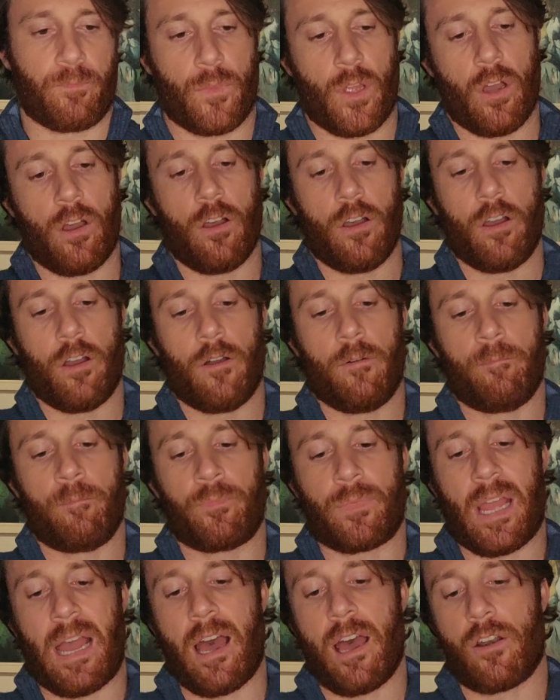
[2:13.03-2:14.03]

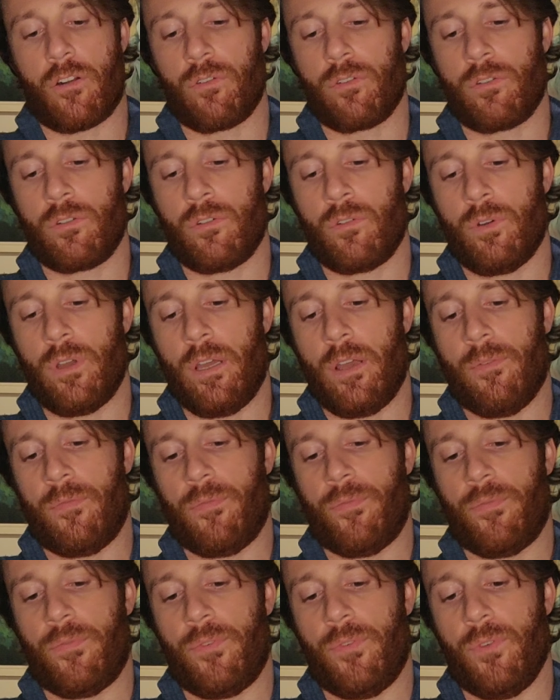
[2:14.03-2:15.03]
I don't know
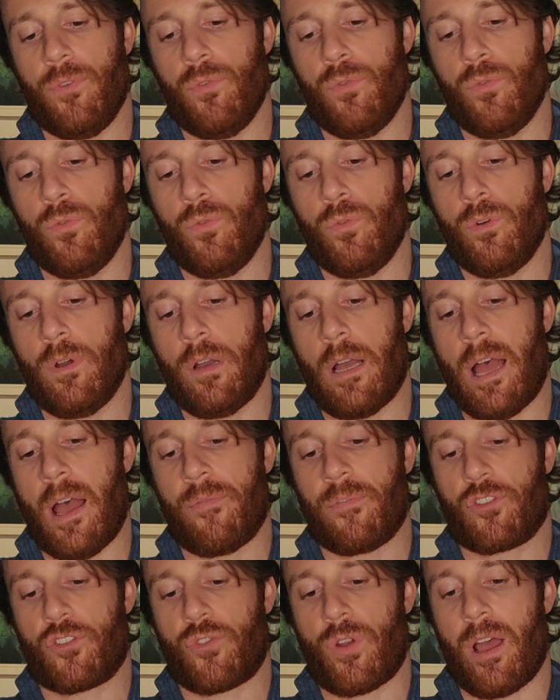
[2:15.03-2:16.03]
if you
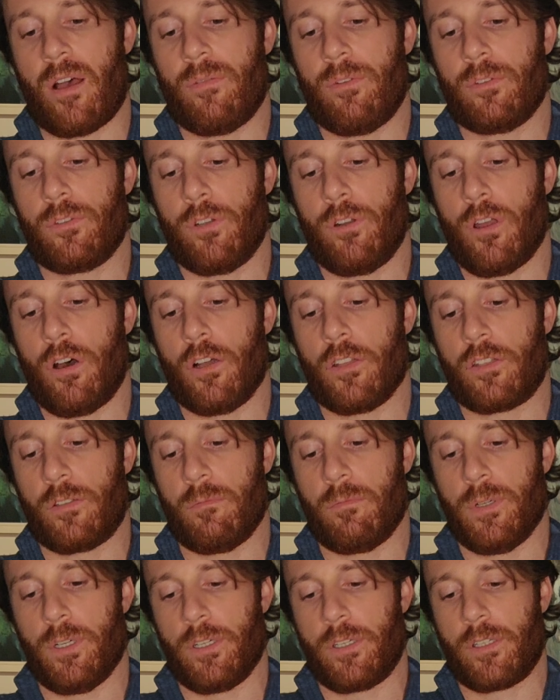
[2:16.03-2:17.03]
have traveled a lot,
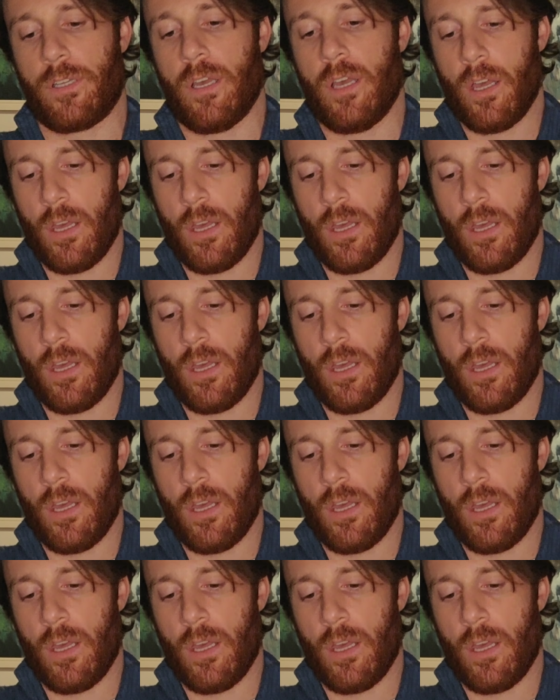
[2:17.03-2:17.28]
but